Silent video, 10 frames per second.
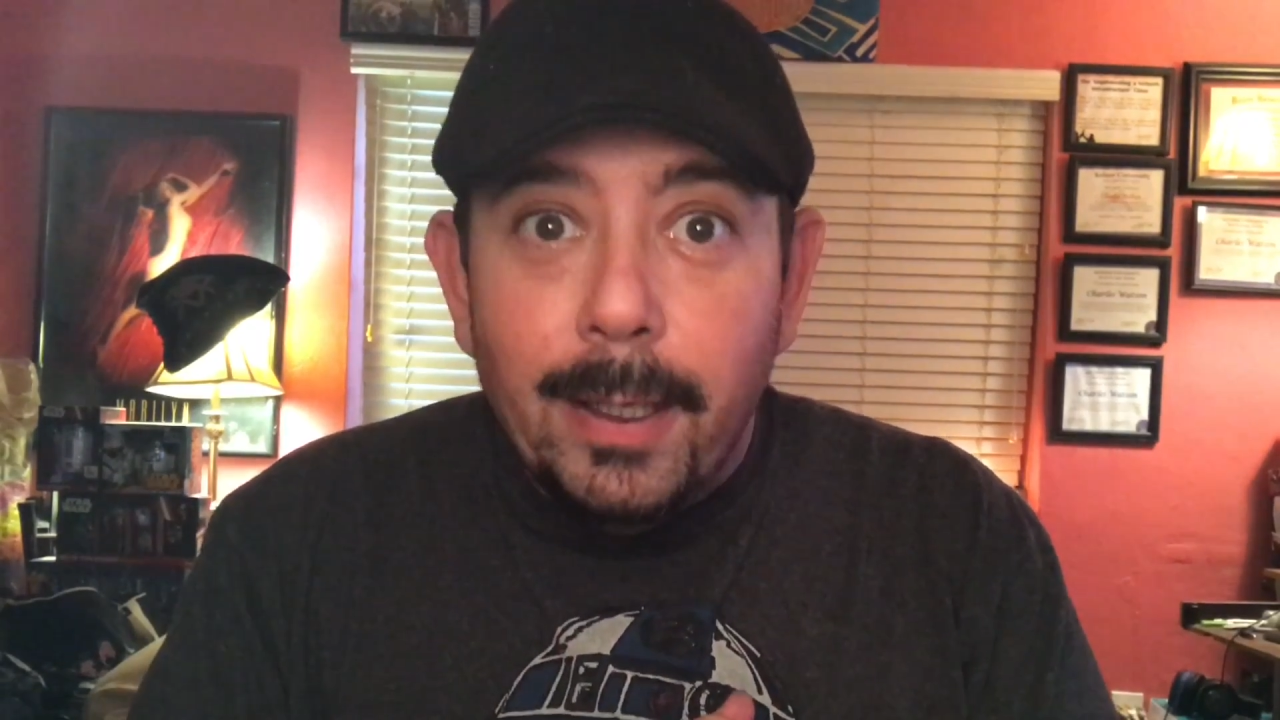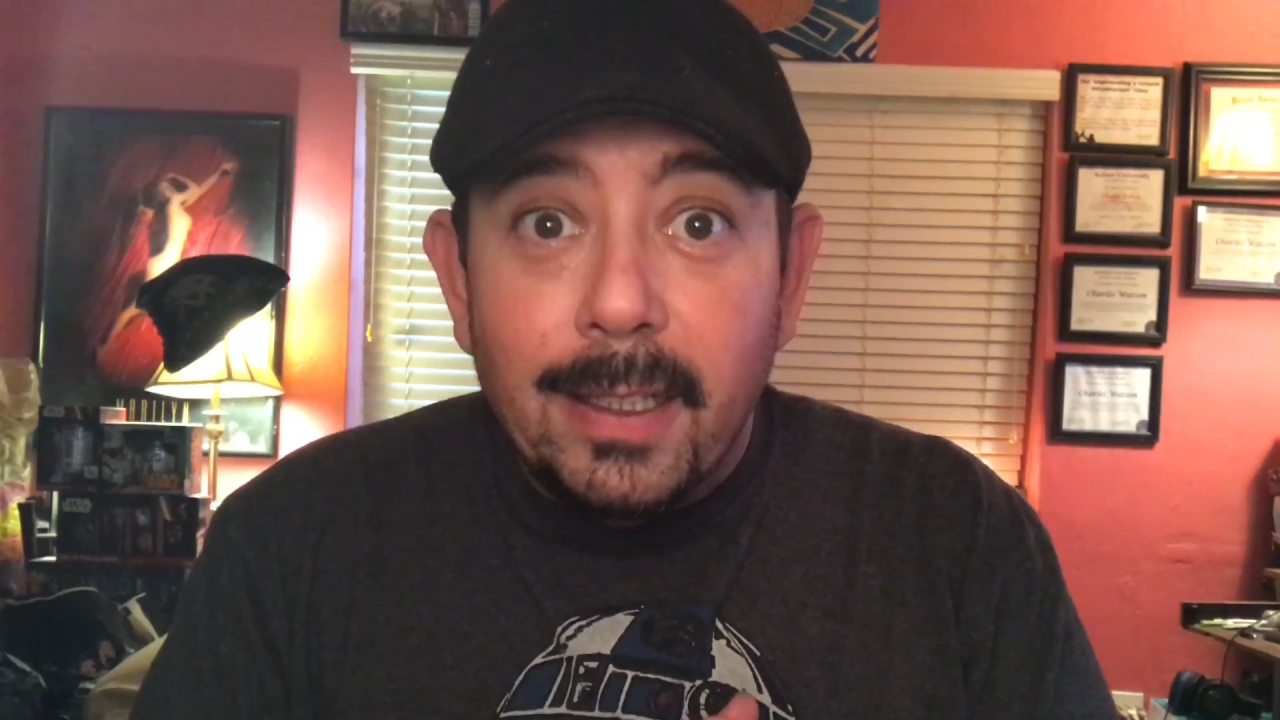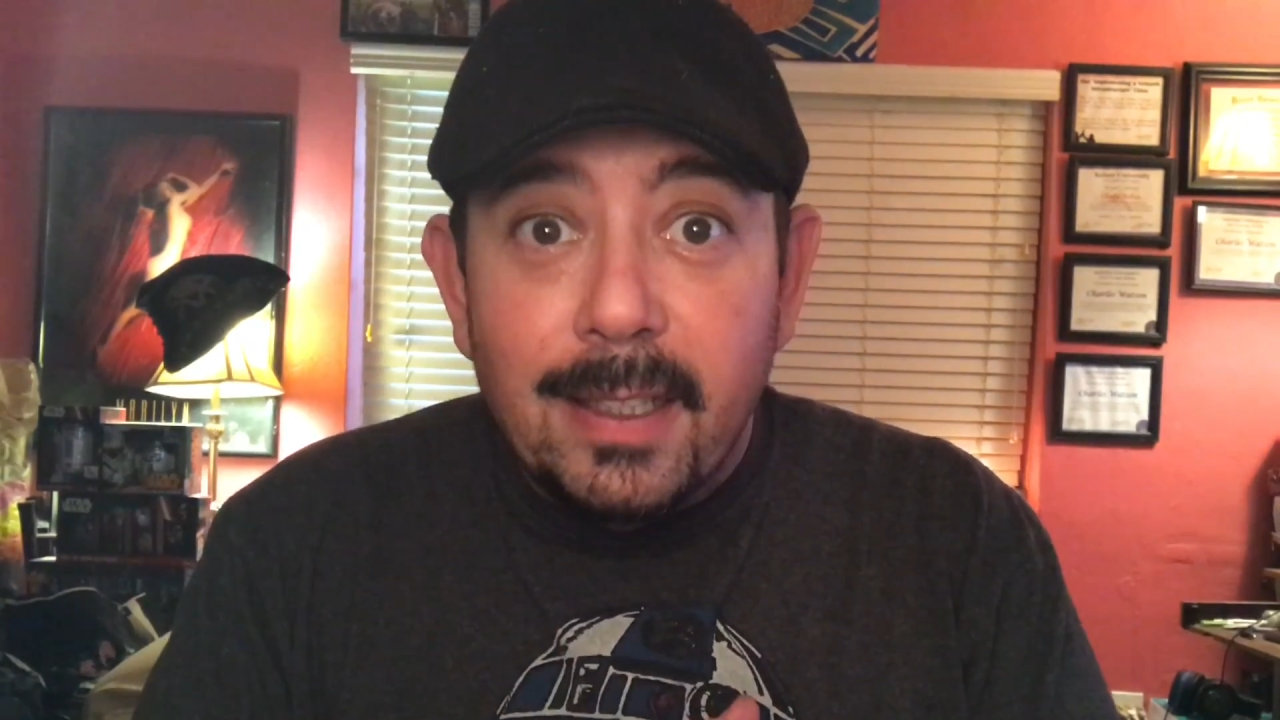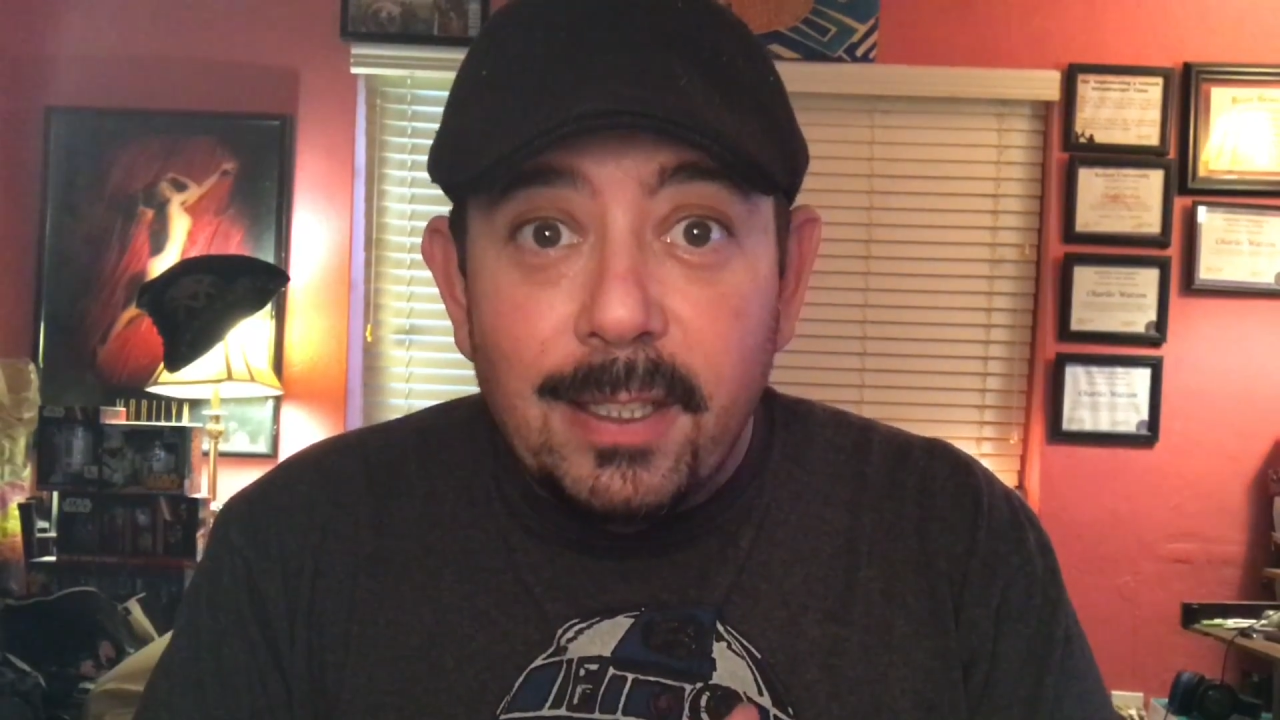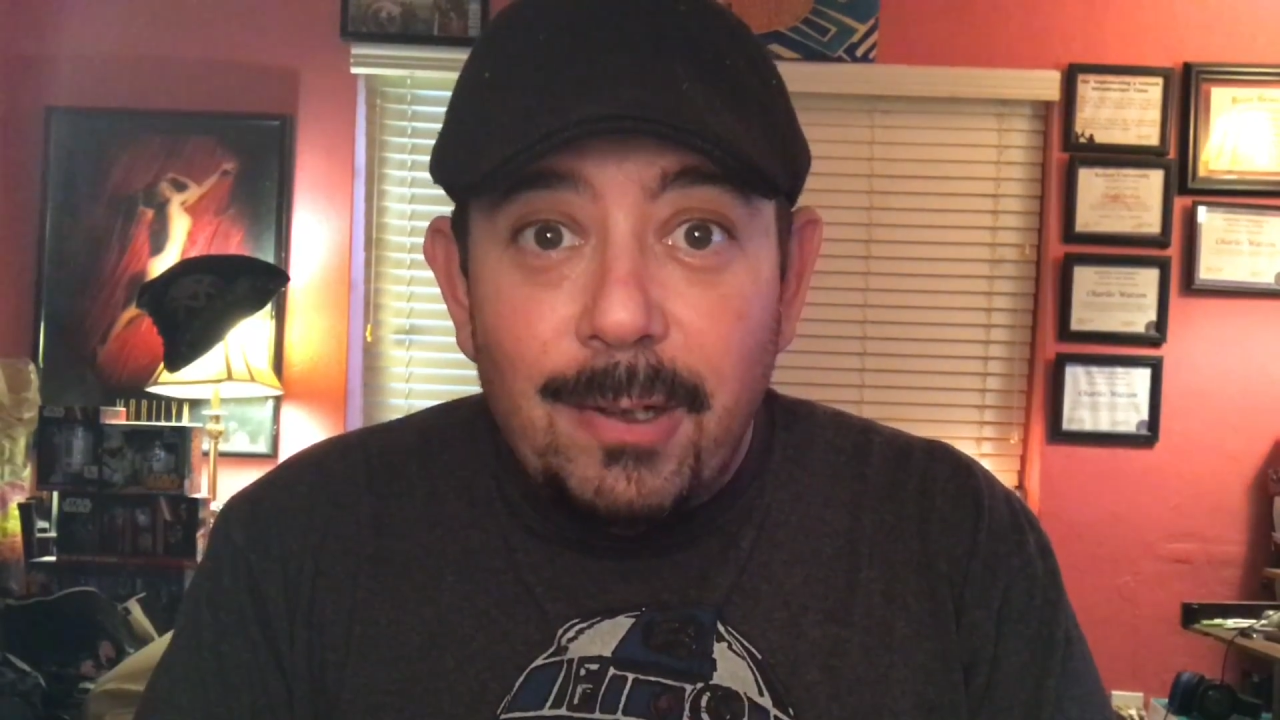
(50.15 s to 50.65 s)

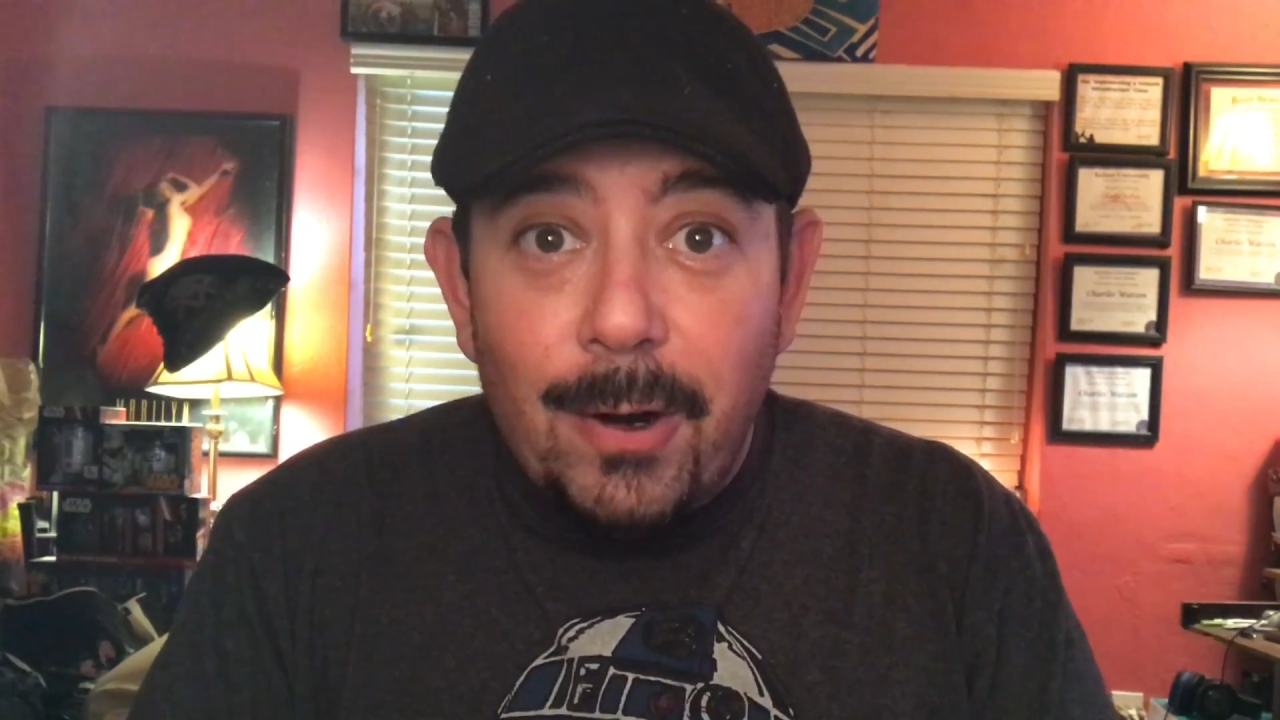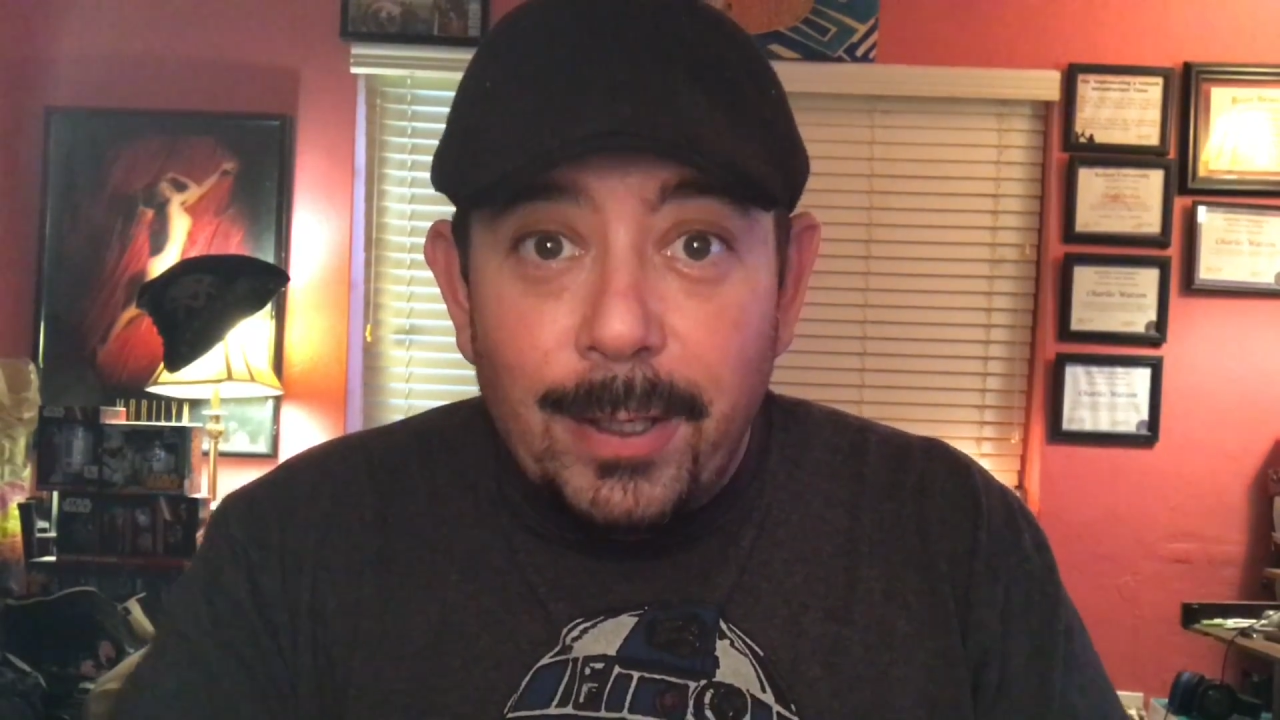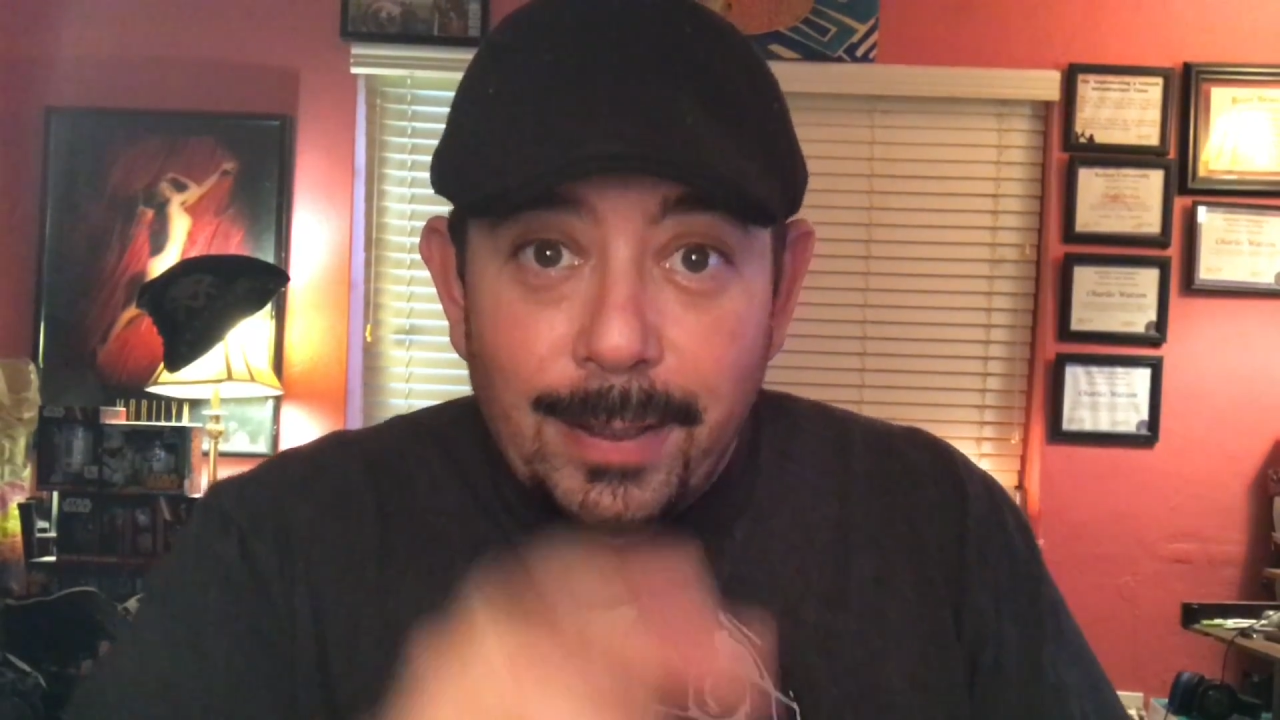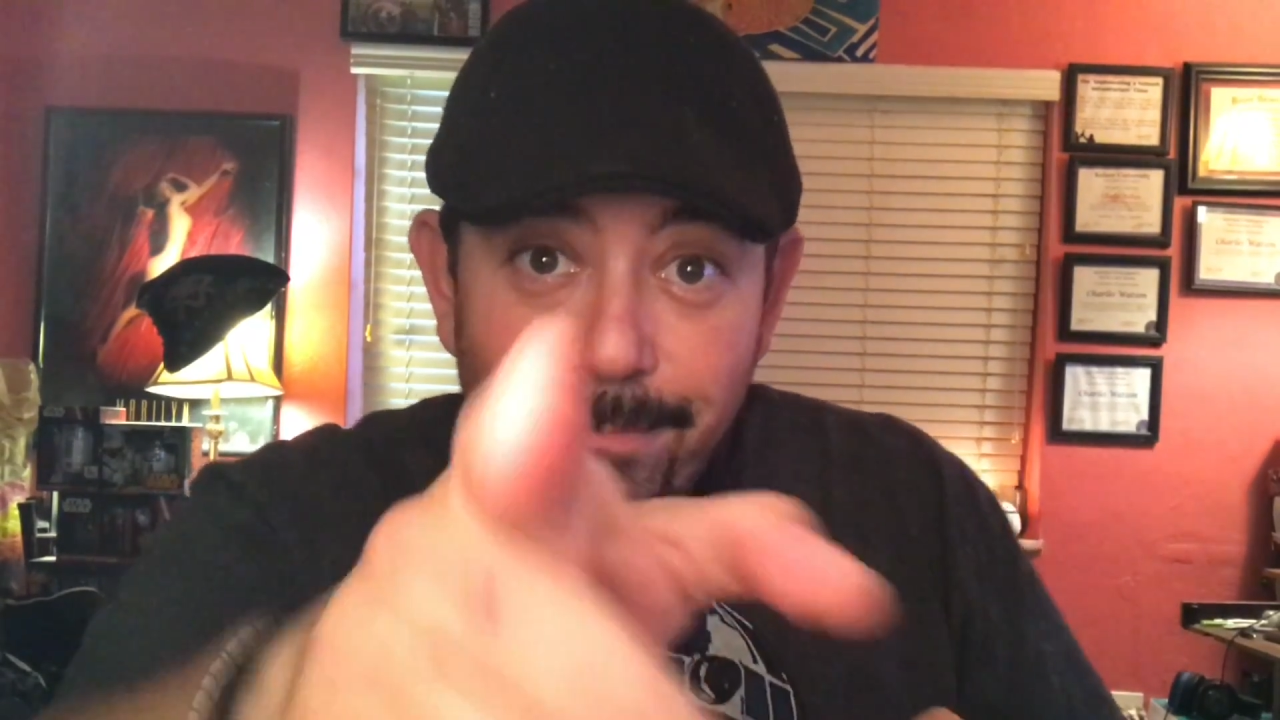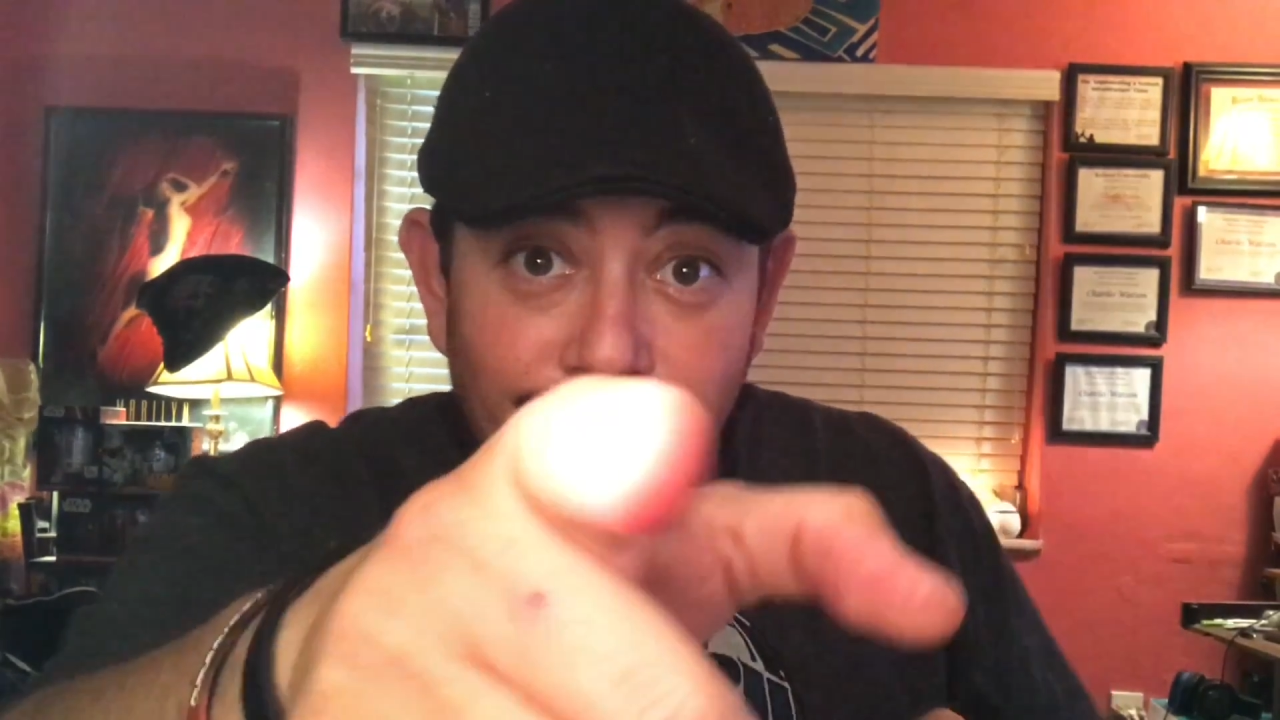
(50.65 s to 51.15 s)
let's get started.